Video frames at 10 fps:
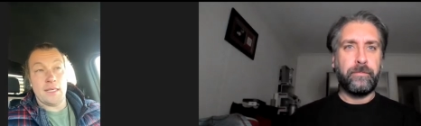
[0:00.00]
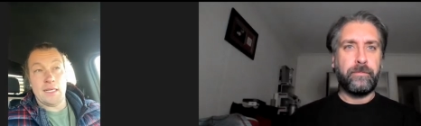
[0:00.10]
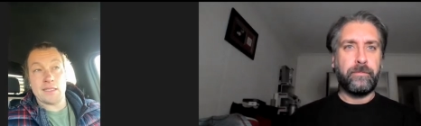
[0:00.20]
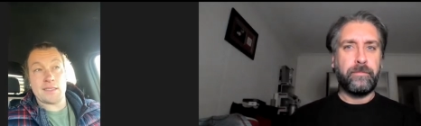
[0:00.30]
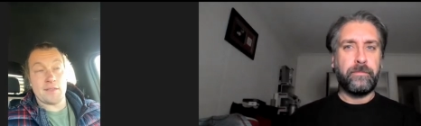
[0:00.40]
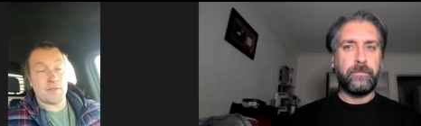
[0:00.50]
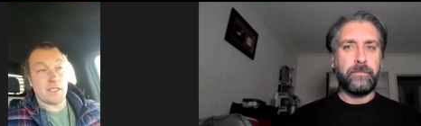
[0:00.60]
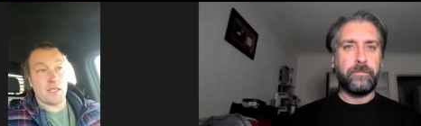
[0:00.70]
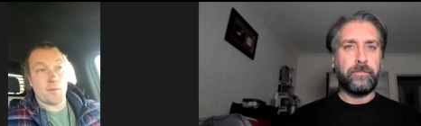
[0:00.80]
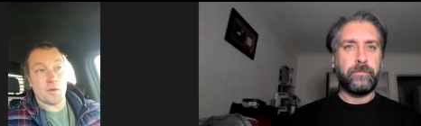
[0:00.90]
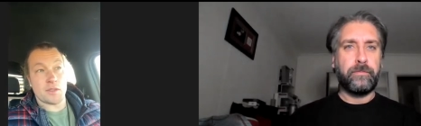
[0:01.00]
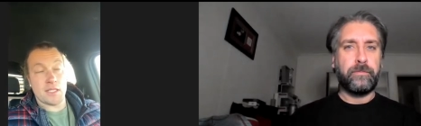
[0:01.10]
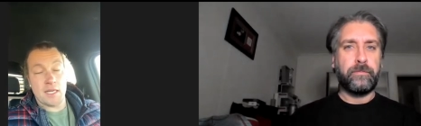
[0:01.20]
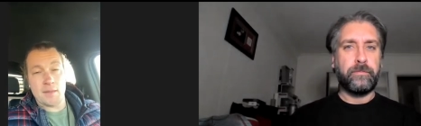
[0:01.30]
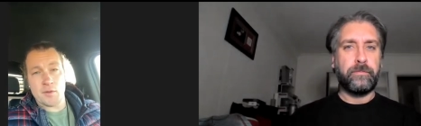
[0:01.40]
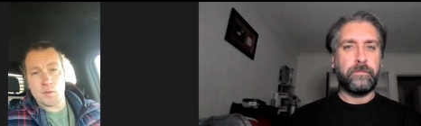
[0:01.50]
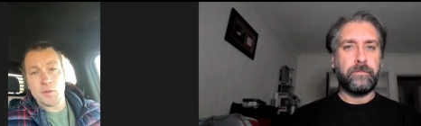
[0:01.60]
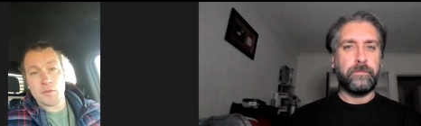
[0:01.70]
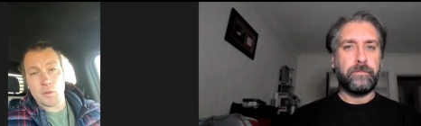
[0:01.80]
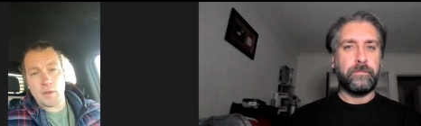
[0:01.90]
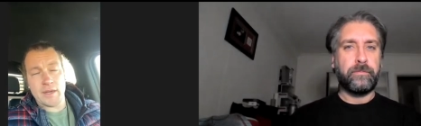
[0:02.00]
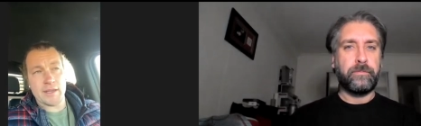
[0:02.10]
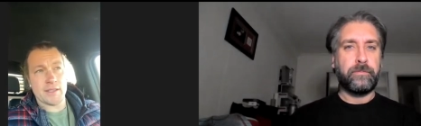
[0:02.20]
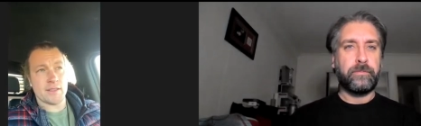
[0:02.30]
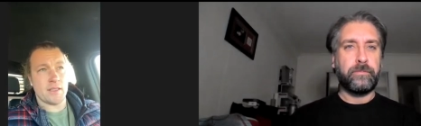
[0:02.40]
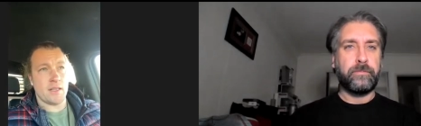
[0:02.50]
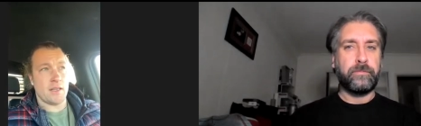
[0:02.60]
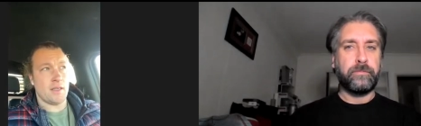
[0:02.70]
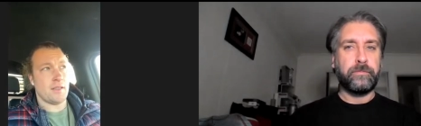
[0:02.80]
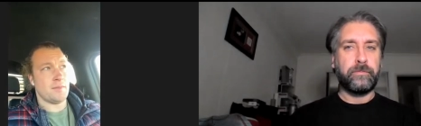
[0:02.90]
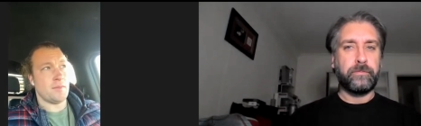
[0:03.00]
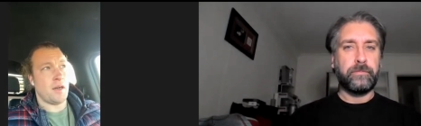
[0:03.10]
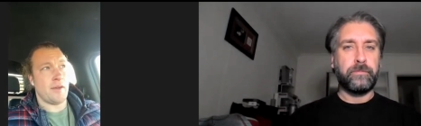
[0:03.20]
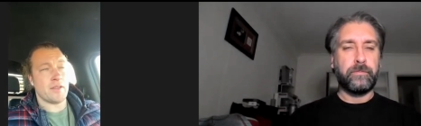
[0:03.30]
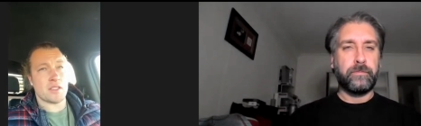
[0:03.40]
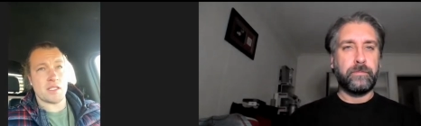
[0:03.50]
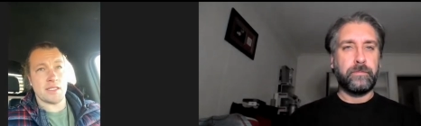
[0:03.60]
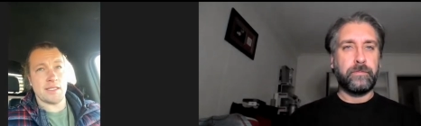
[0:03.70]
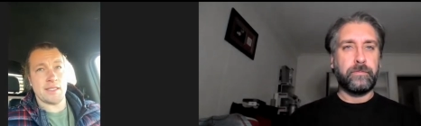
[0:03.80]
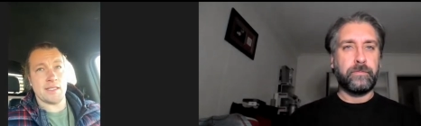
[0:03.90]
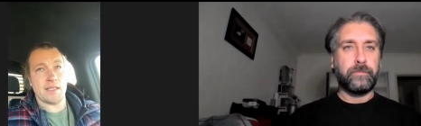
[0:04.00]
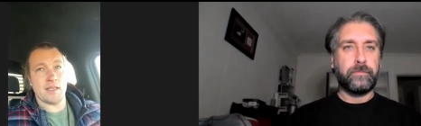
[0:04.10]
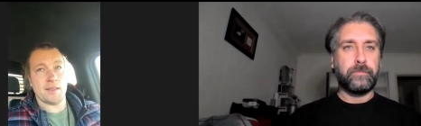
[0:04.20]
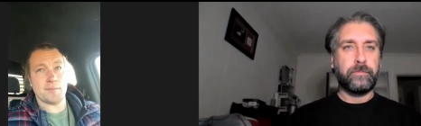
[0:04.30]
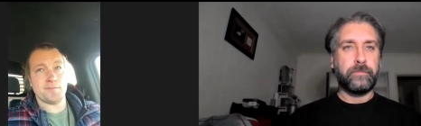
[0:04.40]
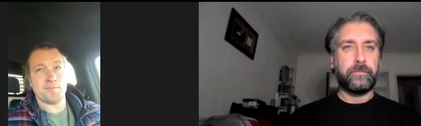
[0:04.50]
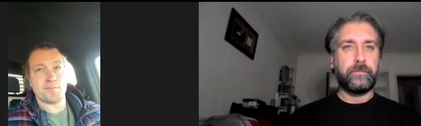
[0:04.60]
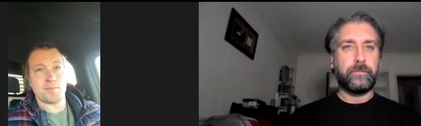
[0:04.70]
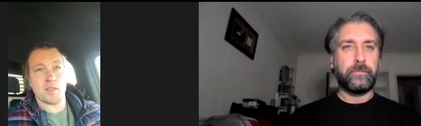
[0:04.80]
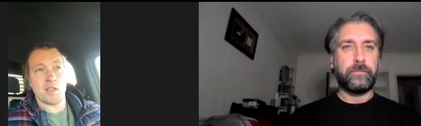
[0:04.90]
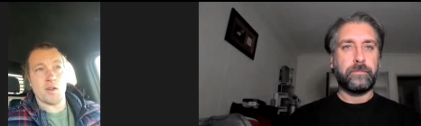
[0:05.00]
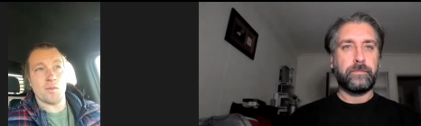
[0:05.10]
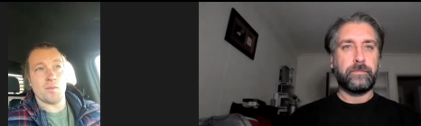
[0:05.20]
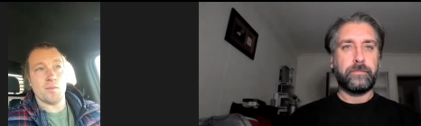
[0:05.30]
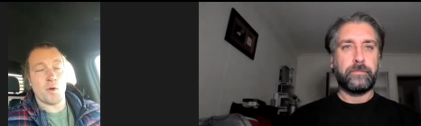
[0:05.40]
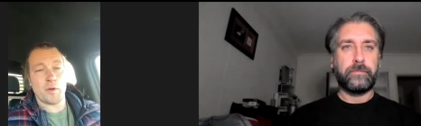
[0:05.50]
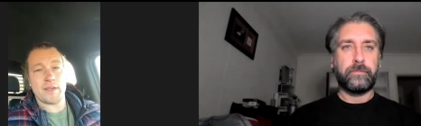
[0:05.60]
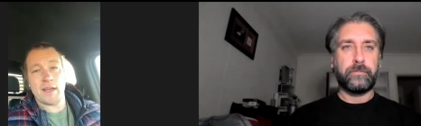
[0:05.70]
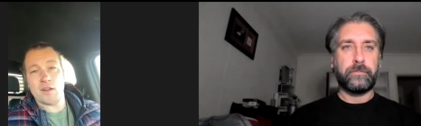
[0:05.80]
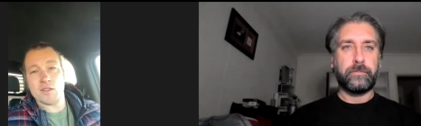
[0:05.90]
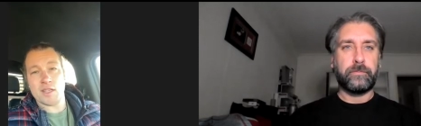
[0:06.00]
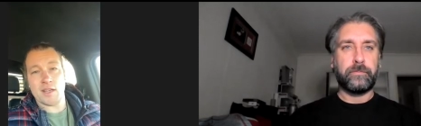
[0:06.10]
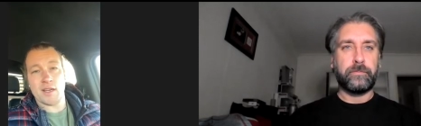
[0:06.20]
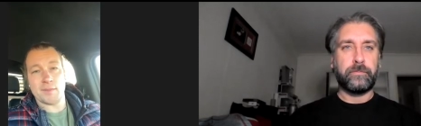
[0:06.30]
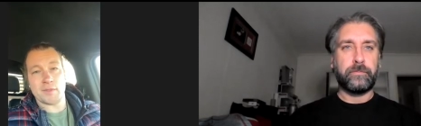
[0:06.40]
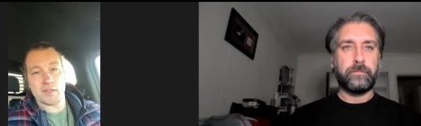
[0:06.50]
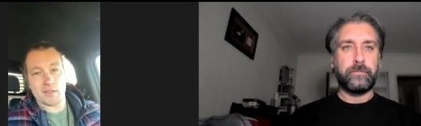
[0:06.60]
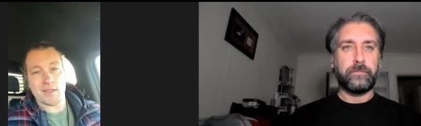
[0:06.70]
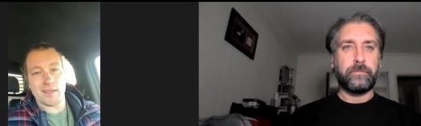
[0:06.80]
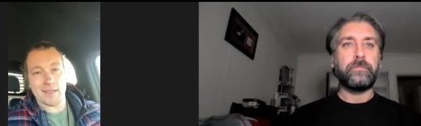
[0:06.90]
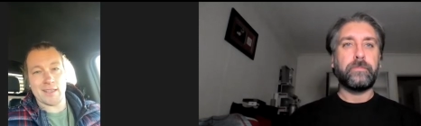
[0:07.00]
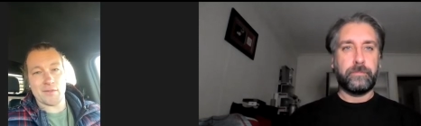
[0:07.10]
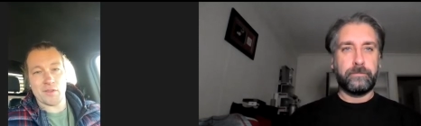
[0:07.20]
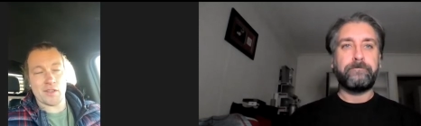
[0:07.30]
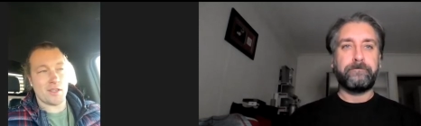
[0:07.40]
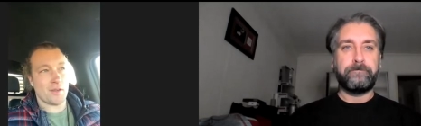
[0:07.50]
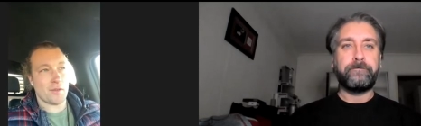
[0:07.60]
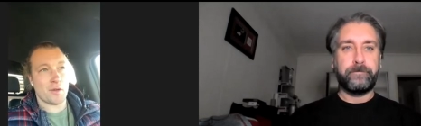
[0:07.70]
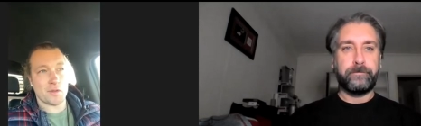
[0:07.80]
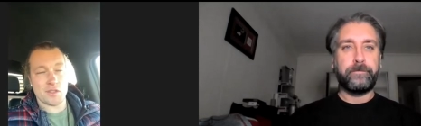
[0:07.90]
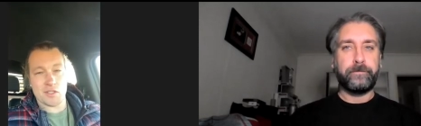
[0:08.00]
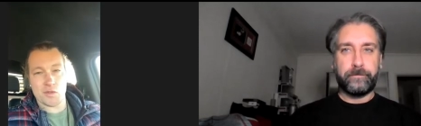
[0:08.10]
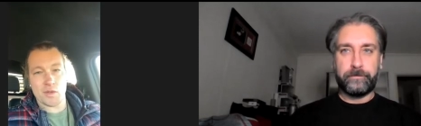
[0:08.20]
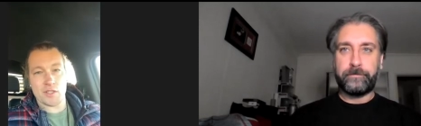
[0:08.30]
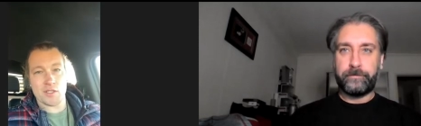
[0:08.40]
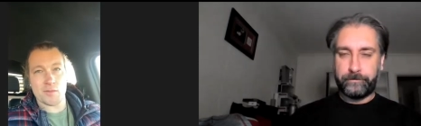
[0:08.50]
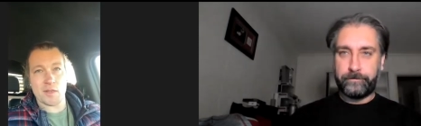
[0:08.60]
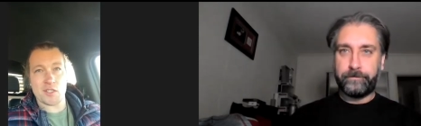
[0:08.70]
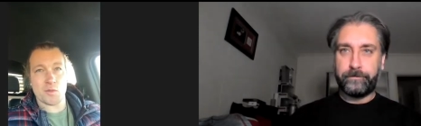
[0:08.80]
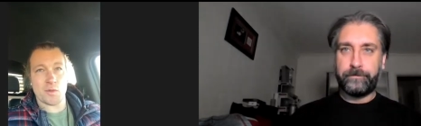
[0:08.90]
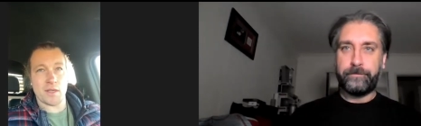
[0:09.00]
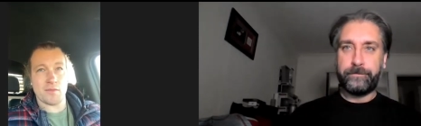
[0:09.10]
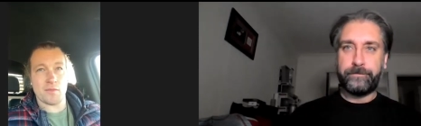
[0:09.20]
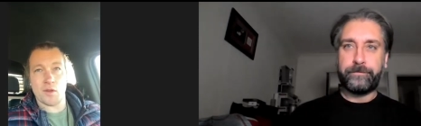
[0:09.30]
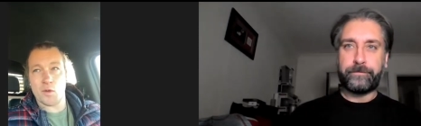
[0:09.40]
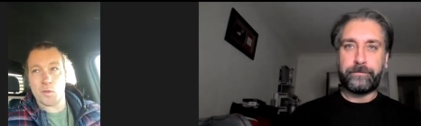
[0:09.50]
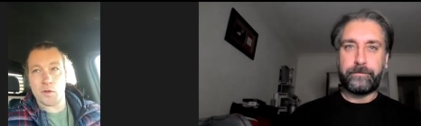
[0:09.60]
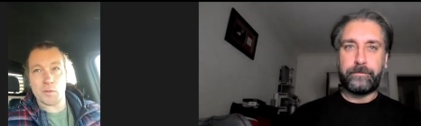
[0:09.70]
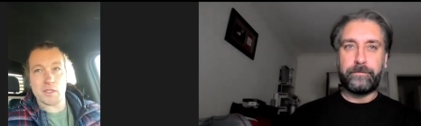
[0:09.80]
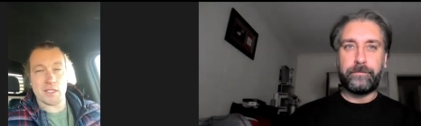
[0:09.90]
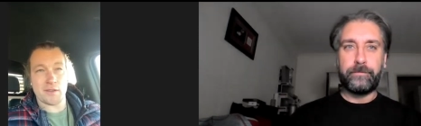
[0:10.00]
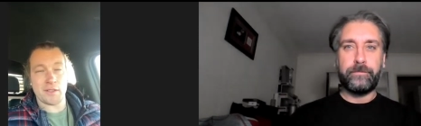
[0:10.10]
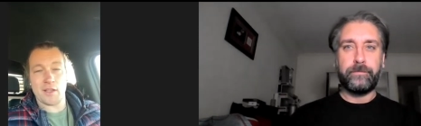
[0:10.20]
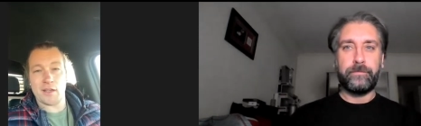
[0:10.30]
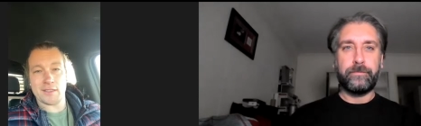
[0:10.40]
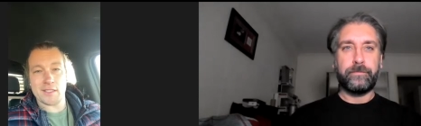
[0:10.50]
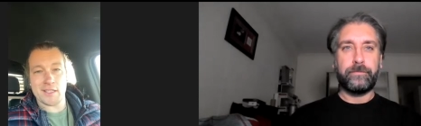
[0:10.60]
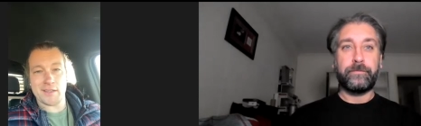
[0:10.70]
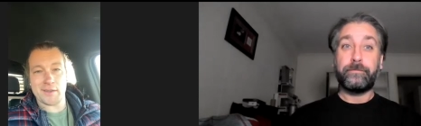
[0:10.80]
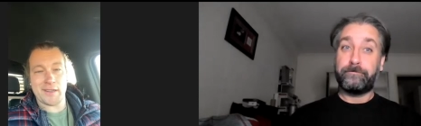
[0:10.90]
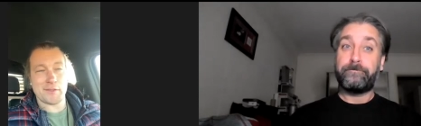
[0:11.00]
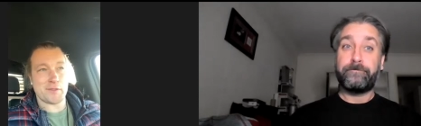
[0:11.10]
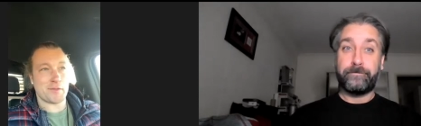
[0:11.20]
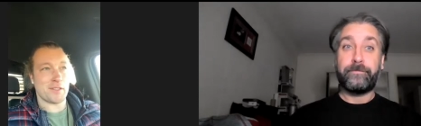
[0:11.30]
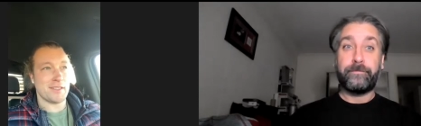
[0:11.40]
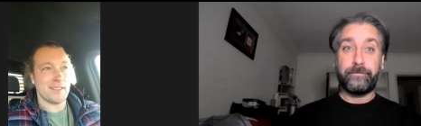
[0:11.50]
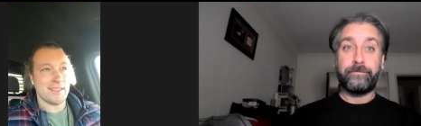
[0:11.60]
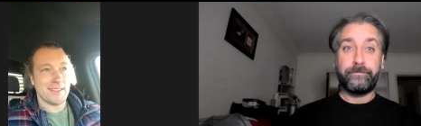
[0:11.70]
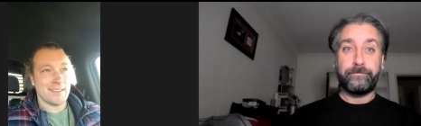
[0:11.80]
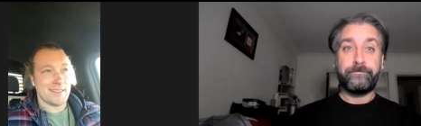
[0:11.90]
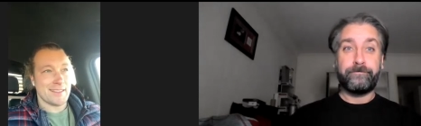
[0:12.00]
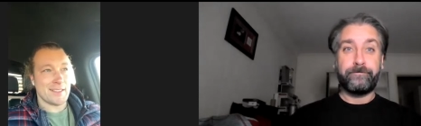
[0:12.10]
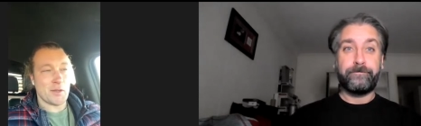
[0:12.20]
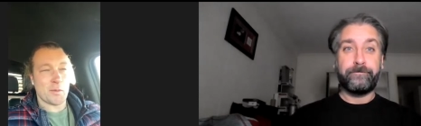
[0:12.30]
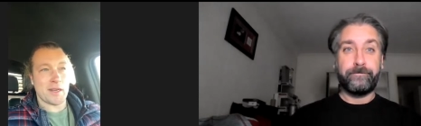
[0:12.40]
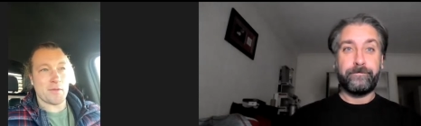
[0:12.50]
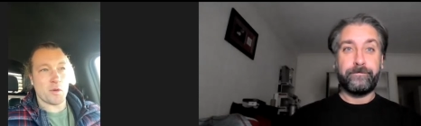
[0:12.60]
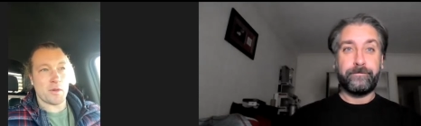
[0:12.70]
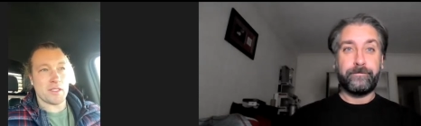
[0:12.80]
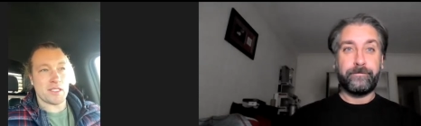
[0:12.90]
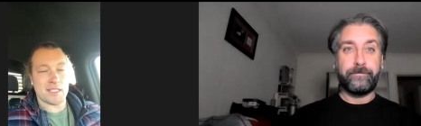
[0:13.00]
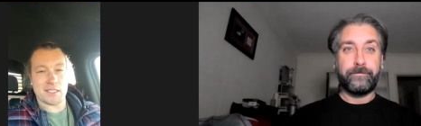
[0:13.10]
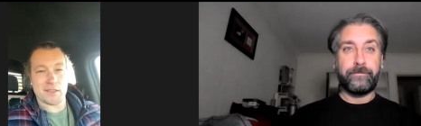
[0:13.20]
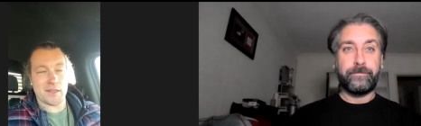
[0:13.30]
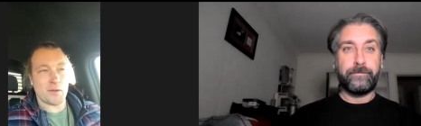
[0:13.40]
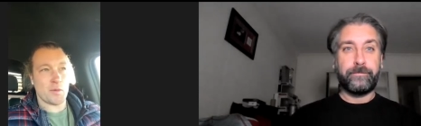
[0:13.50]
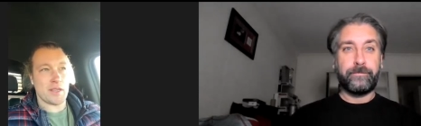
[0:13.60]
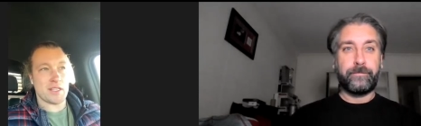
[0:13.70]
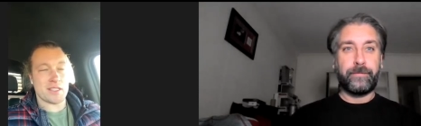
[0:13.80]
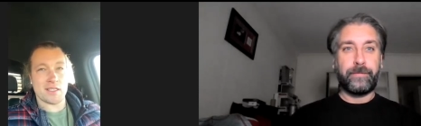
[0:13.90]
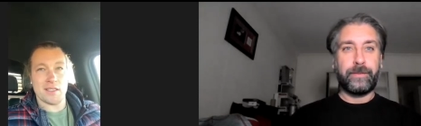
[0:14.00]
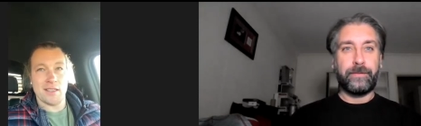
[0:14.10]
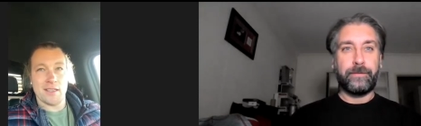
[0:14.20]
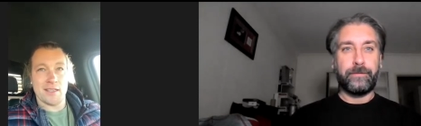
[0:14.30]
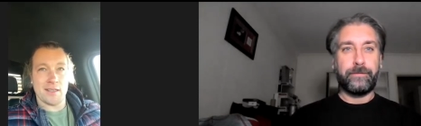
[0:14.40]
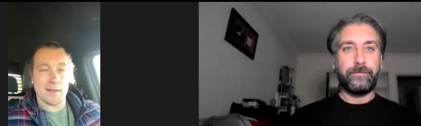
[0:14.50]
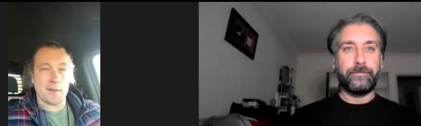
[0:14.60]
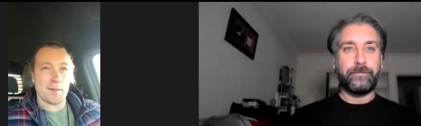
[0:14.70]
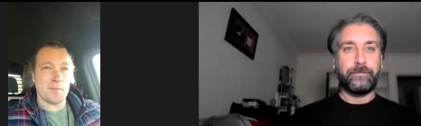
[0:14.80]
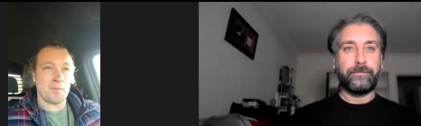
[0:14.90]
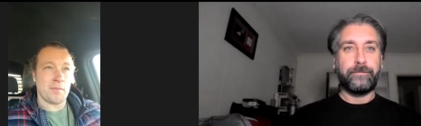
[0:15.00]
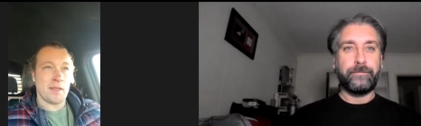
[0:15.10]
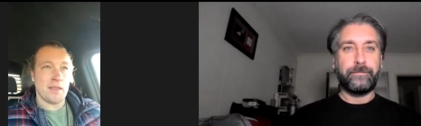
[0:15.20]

Speaker 1: Uh, it's definitely a lot more time and room for writing. Um, obviously, um, you know, more downs and ups, uh, given, you know, the whole situation, especially when it, the whole world was literally locked inside their house for, you know, whatever it was, six or eight weeks. Um,